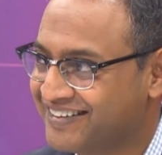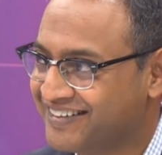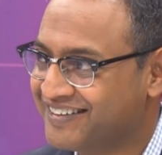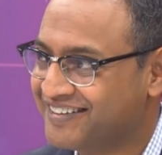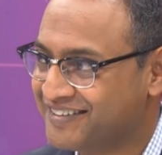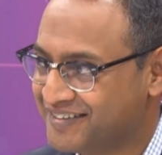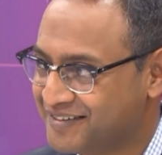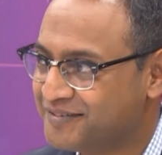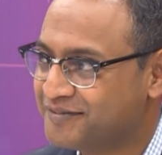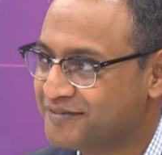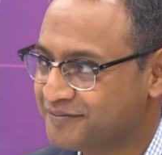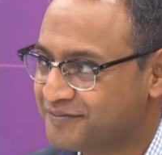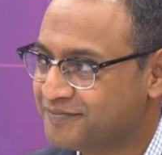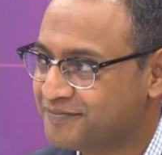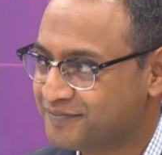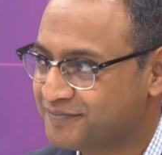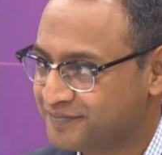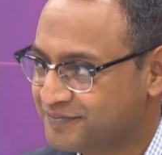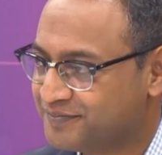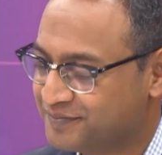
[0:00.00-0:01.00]
US is 1
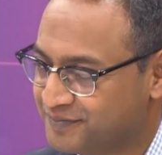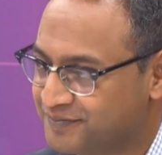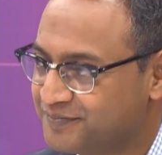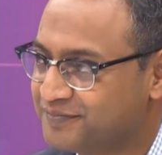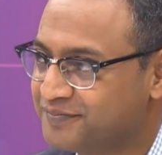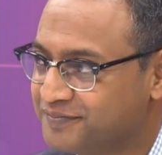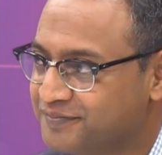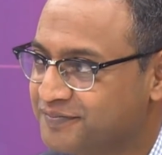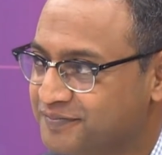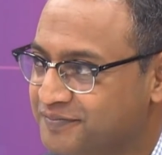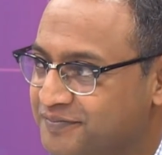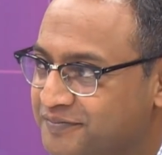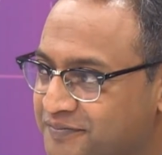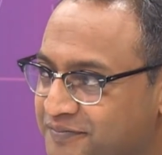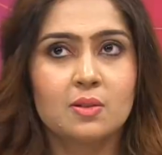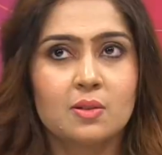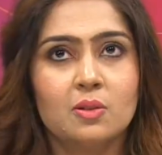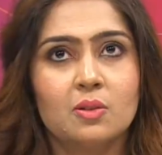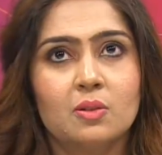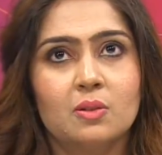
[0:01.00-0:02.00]
crore.
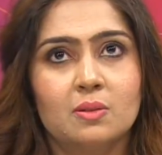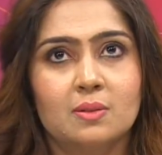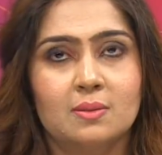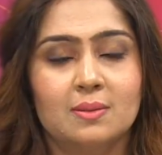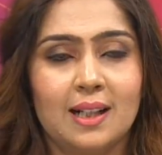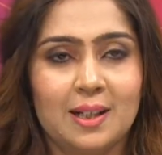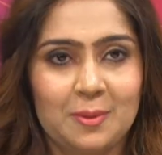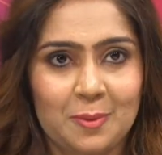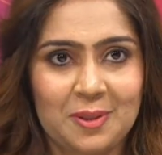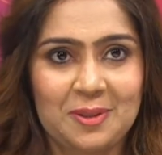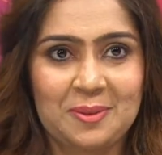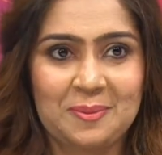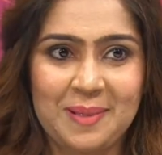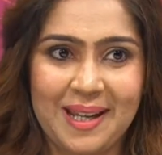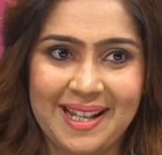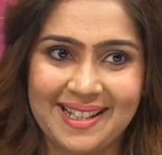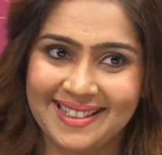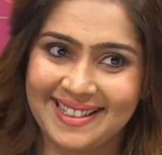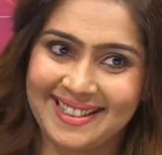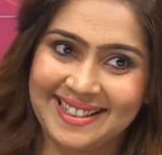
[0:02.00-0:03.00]
So I want to
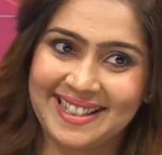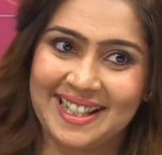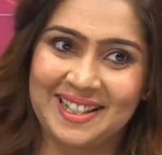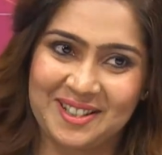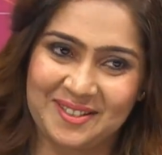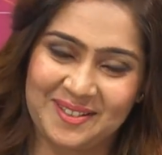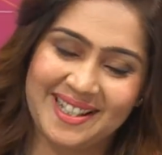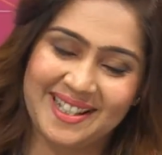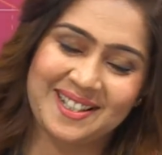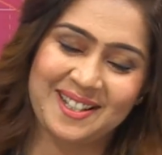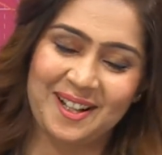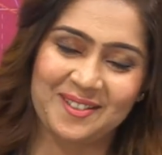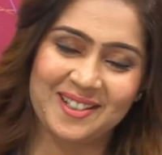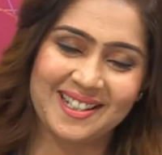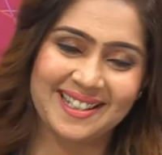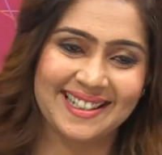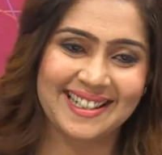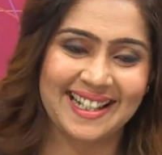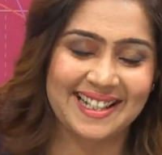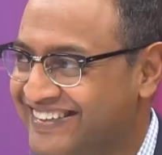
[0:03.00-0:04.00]
be a little conservative, sound a
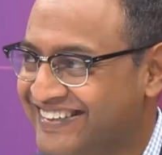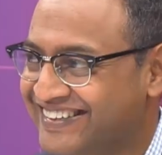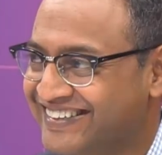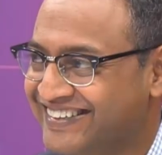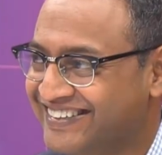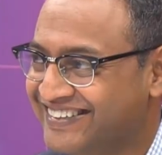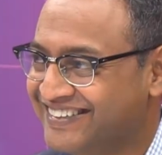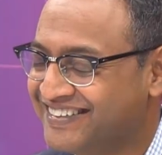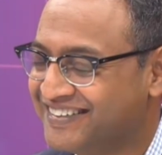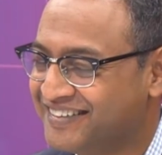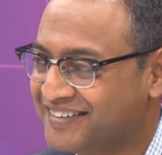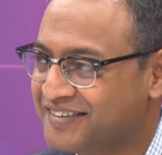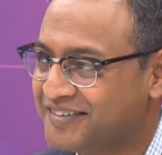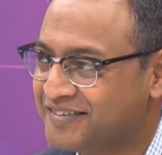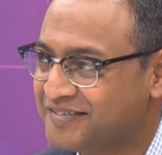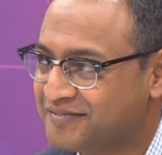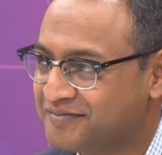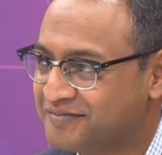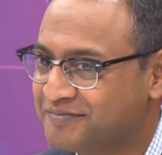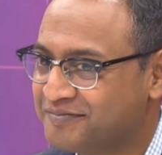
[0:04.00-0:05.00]
little conservative here.
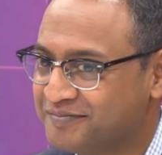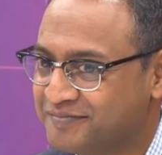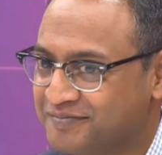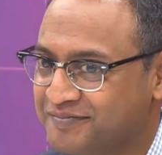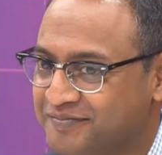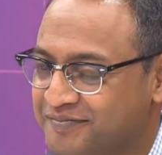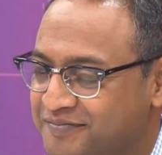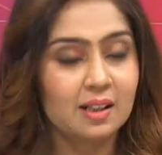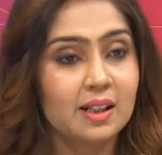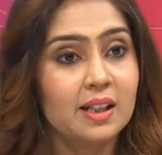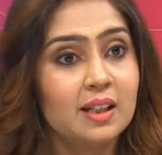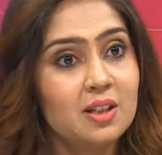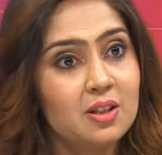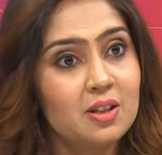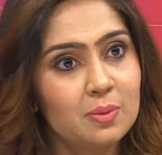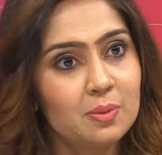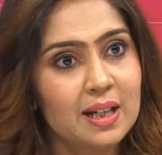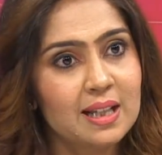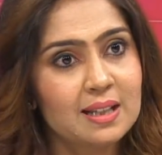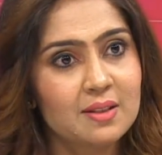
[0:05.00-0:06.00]
But yeah, in
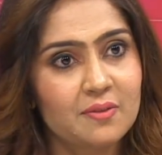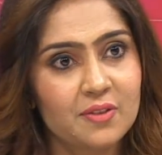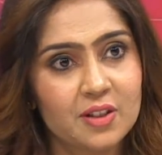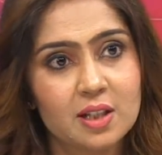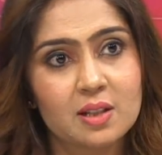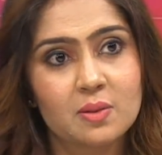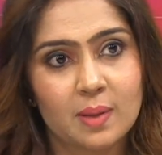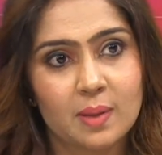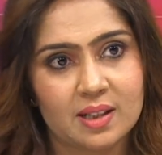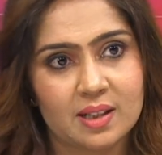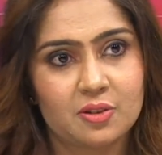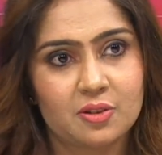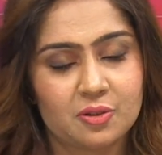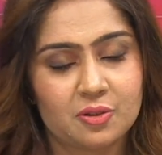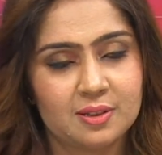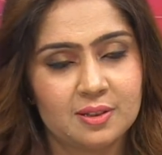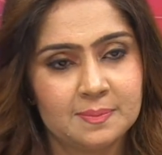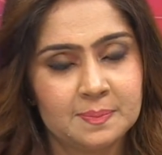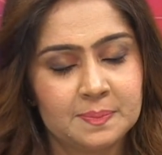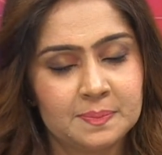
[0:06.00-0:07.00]
US, if it is 1
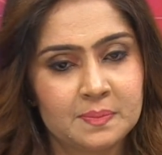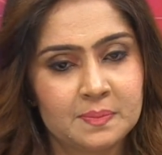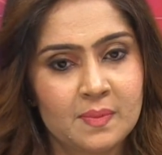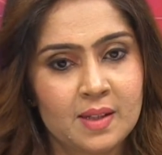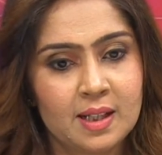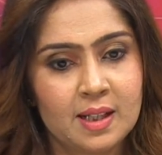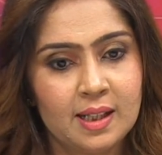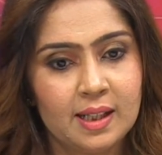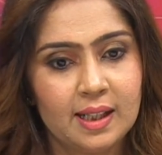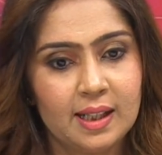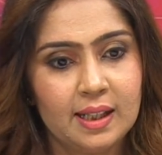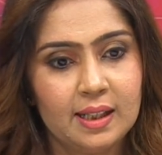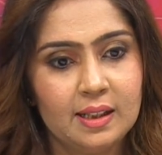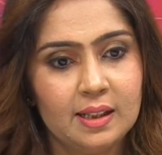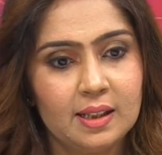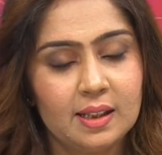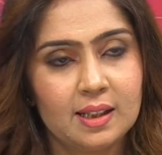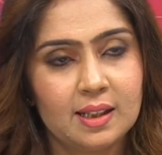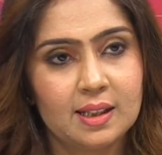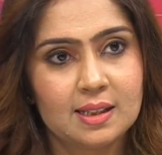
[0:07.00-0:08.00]
crore, in
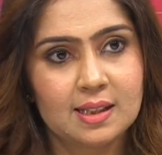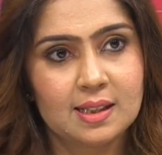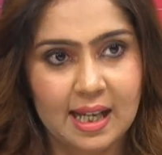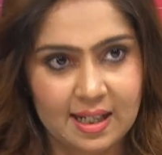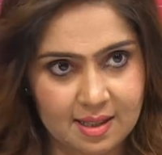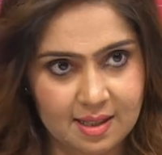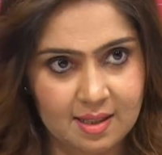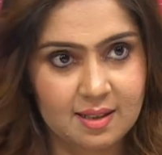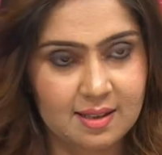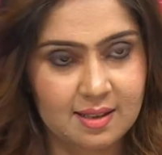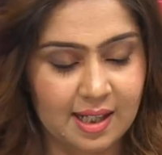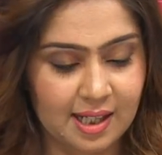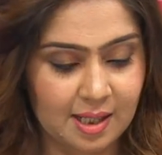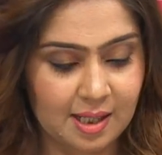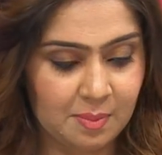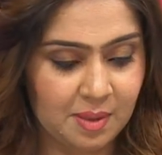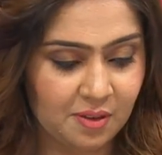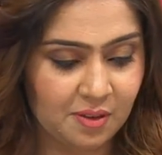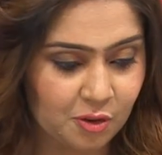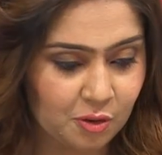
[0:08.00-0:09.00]
10 years time,
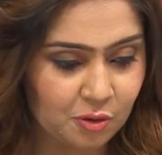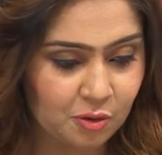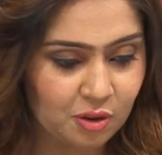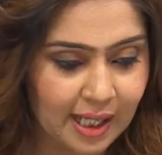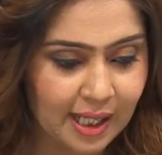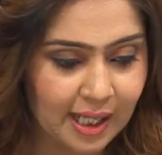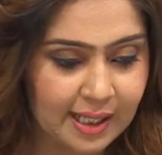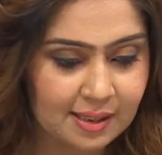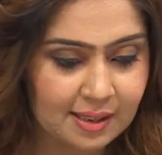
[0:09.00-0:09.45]
if you look at